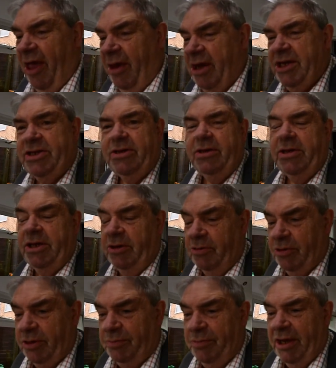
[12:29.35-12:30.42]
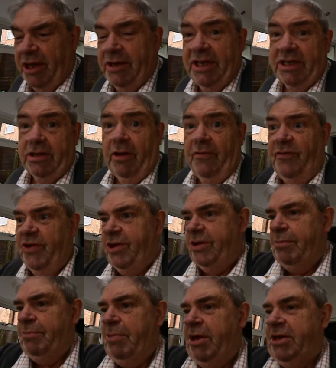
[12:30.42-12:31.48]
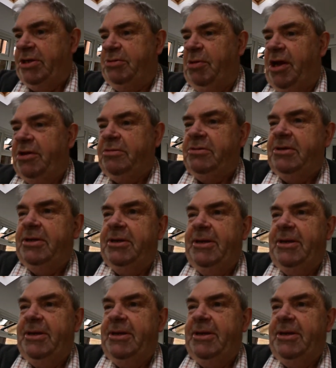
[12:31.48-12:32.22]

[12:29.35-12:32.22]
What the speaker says: He's certainly younger than me, and he's a lot fitter than me as well.